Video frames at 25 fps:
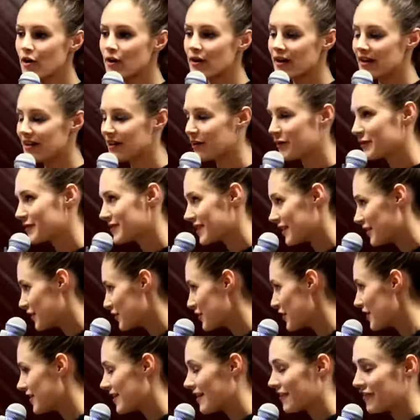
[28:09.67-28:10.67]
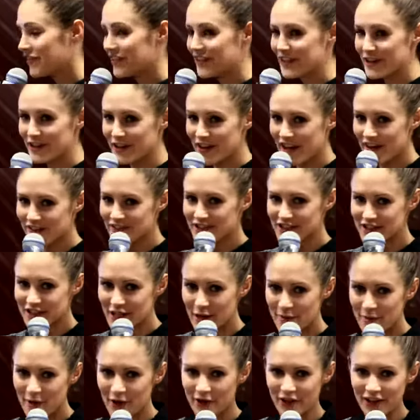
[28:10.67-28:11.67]
And I was going to show you that video. You have to
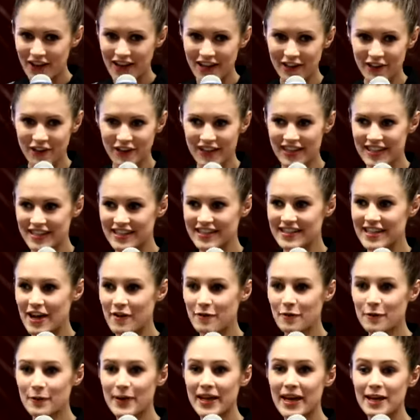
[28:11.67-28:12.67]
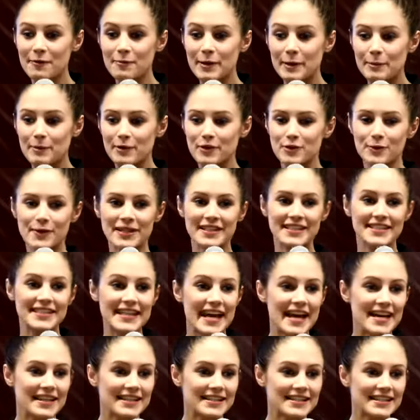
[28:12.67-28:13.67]
jump online, look at it yourself. But we had people doing
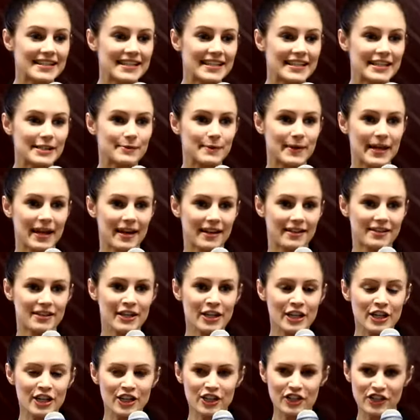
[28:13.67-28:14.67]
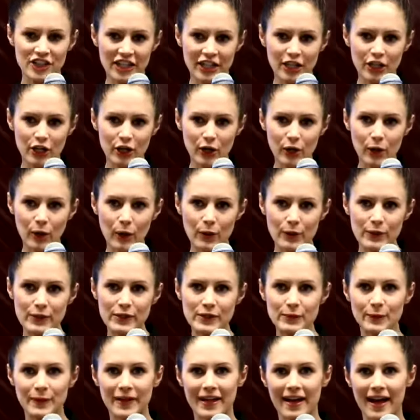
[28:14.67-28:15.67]
dances, we had
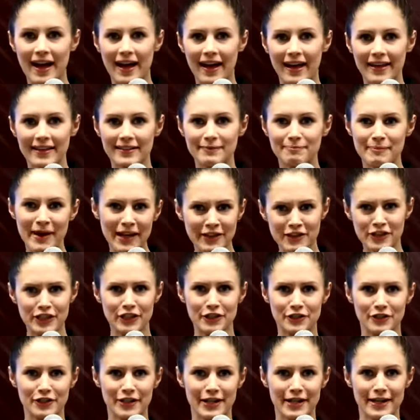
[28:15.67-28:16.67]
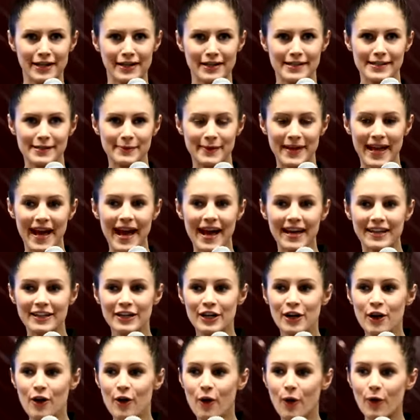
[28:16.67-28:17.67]
jingles, we had magic tricks, we had
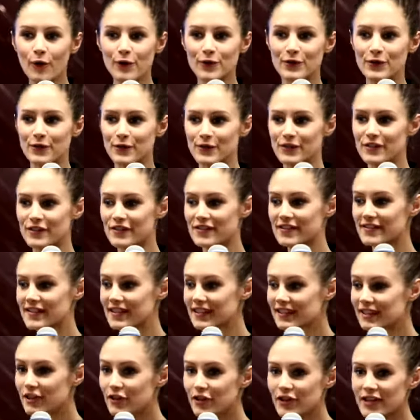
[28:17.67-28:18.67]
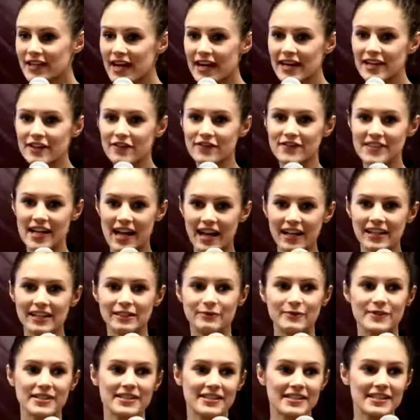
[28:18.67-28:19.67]
all sorts of creative
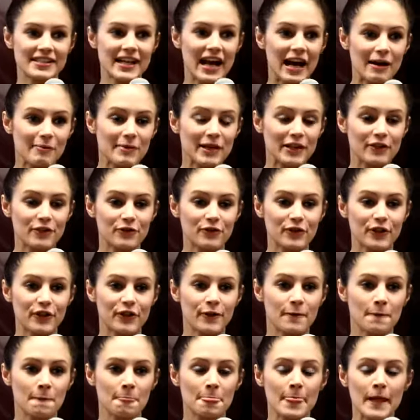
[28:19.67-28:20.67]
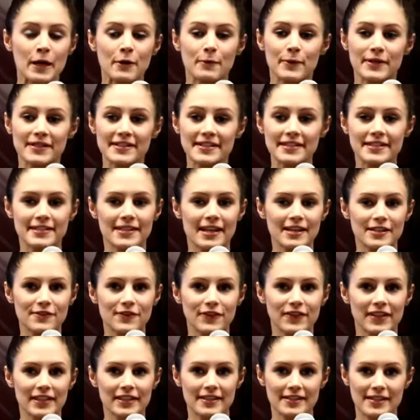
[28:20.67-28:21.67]
talent was just coming through. We
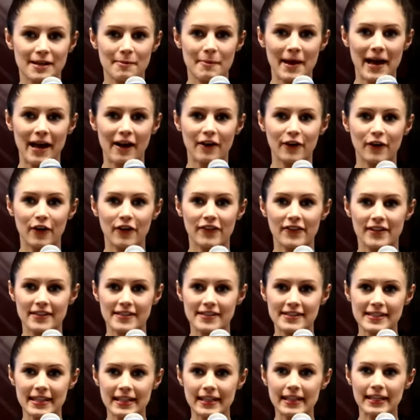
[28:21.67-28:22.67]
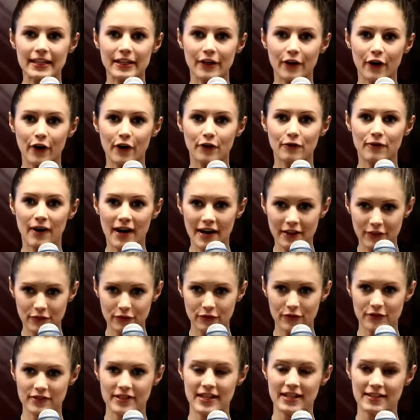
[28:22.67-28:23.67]
successfully somehow got the CEO right
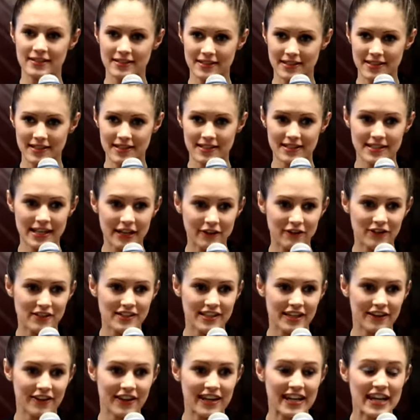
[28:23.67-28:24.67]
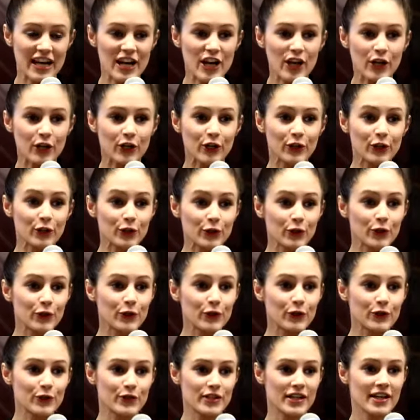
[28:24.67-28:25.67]
through down to the secretary,
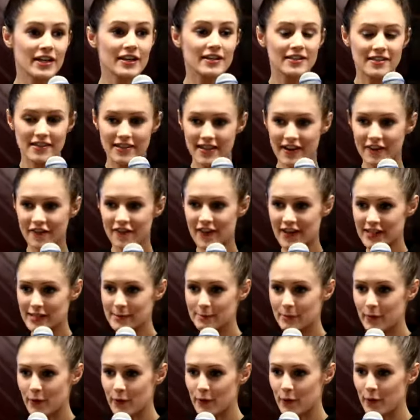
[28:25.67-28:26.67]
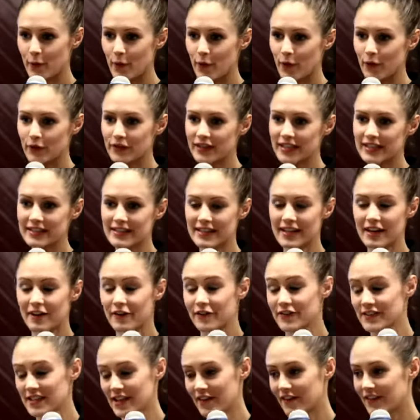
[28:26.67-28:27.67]
glued to their Facebook wall in,
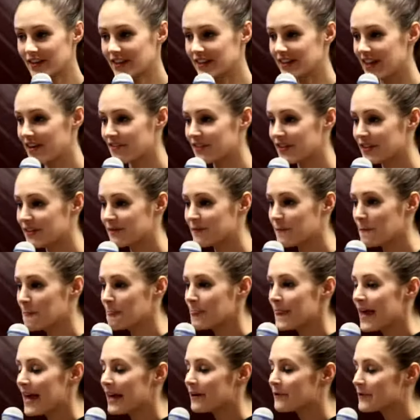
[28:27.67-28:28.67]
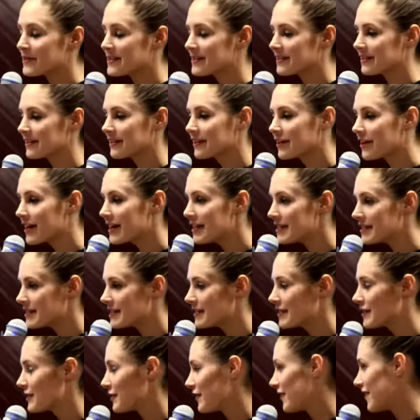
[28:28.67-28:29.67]
of 7-Eleven. And it was a
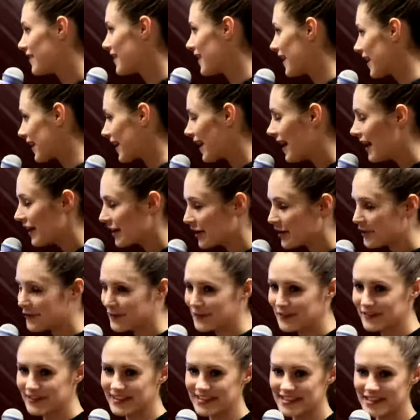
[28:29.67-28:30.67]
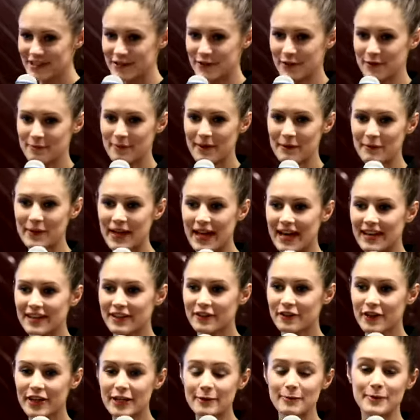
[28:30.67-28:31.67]
crazy story that I can't go all into, but we had
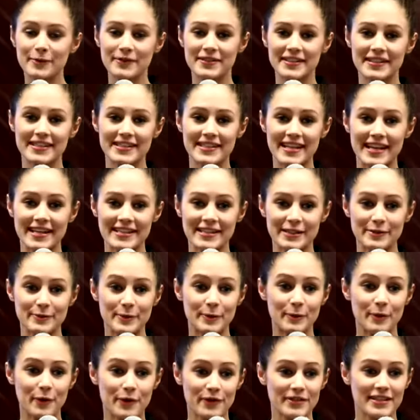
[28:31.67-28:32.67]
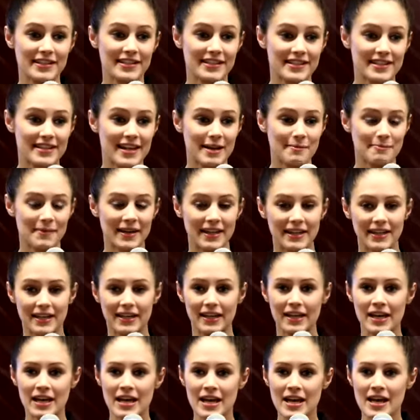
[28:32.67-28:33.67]
incredible success as we walked walked into their
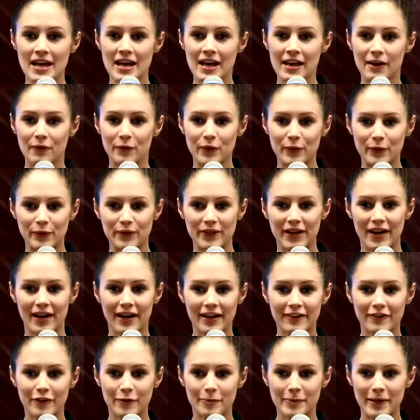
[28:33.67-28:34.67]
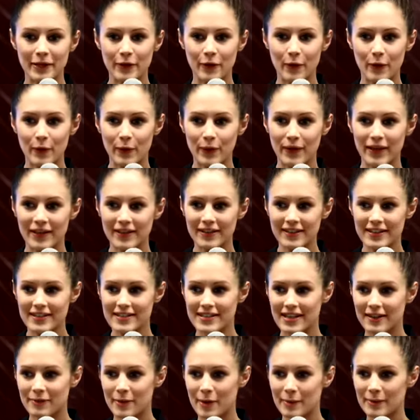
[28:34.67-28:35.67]
meeting. We were kind of a bit awkward because
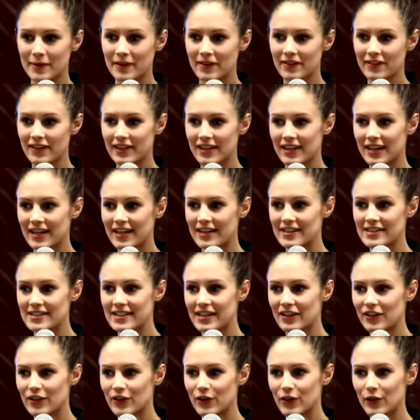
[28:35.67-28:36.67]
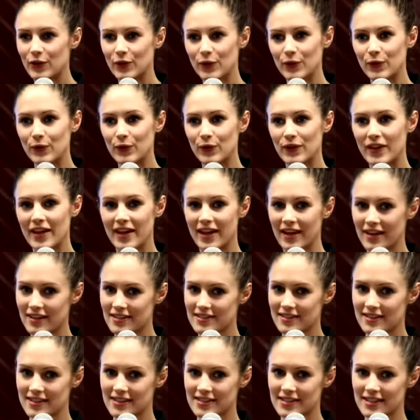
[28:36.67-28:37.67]
they're probably looking at us like, who the heck
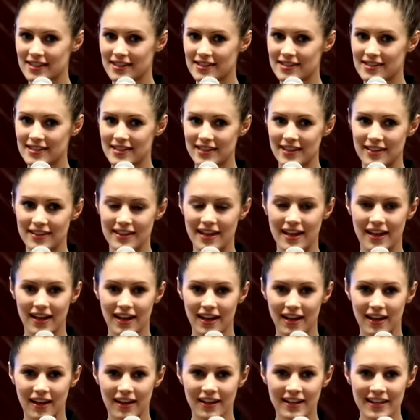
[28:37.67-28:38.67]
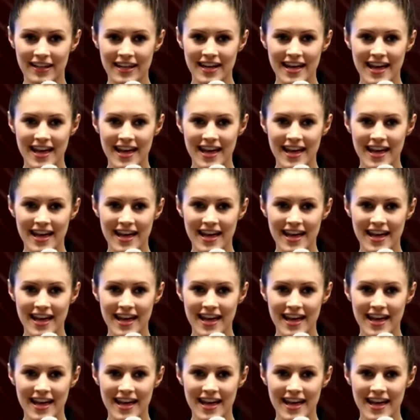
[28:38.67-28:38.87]
do these kids think they are?